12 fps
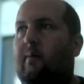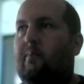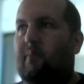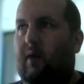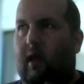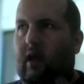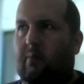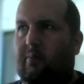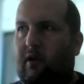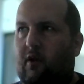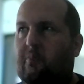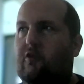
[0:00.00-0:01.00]
But I had a
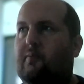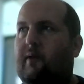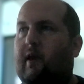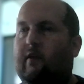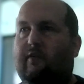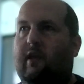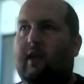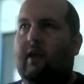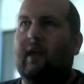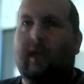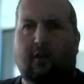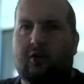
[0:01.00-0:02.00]
player push back saying
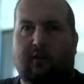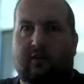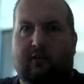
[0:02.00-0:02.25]
he couldn't